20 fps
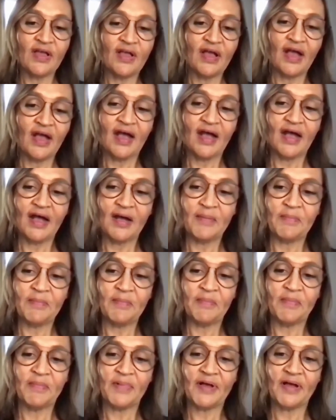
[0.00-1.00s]

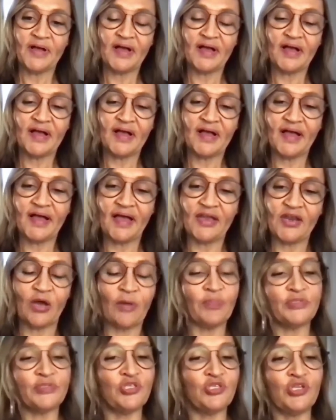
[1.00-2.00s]
an
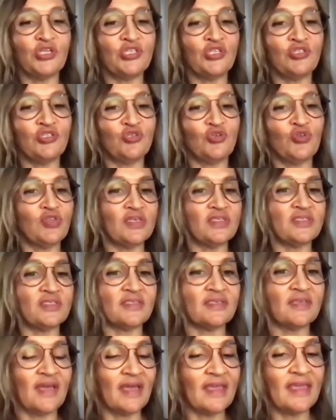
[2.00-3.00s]
opportunity to do
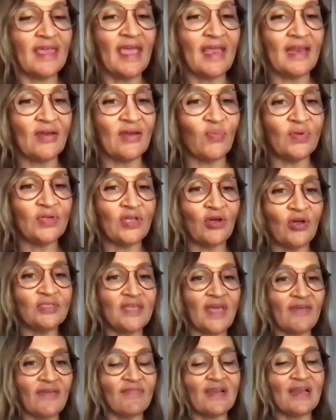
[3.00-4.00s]
this again. We don't
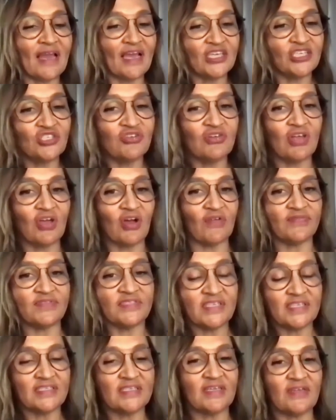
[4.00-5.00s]
have the luxury of
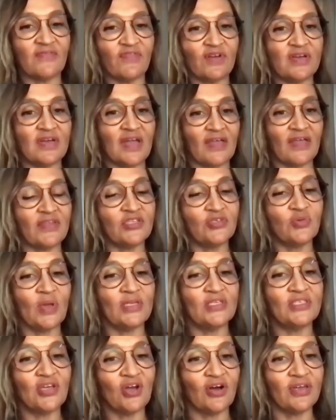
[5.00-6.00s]
sitting for another
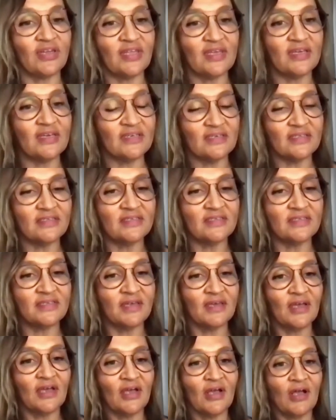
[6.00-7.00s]
20 odd years,
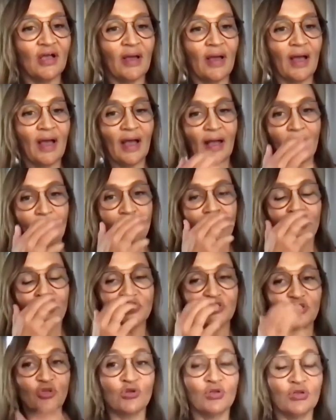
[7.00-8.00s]

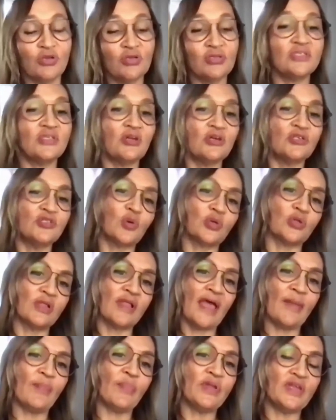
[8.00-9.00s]
because goodness knows what will
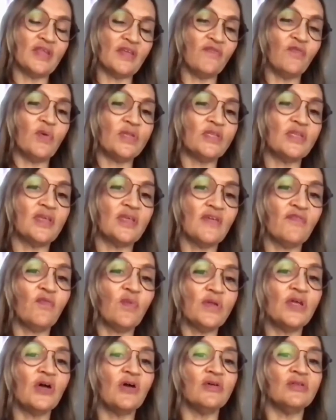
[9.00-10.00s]
happen if
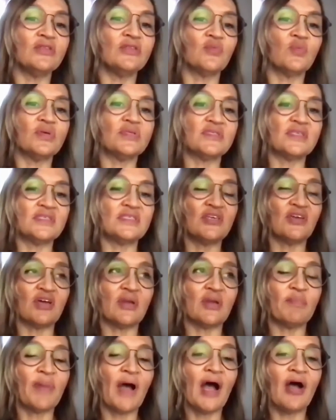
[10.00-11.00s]
we don't. We're sitting on
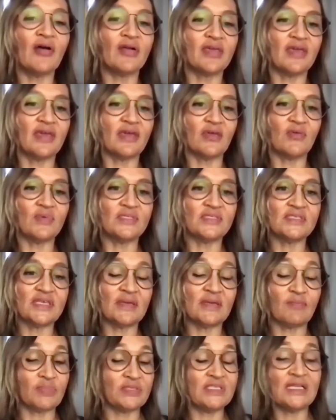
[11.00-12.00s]
a power keg. We
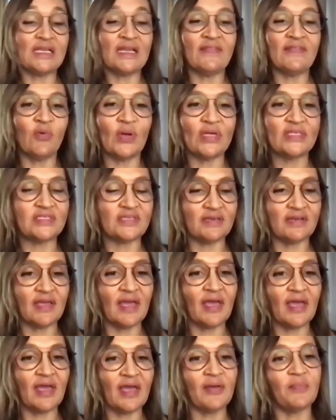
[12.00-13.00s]
see, particularly in the Western
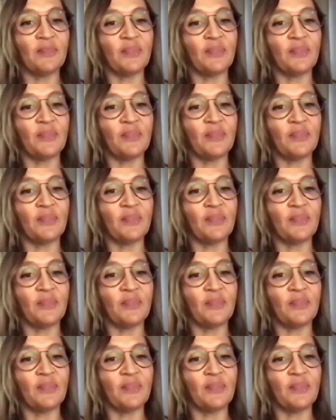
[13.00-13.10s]
Cape,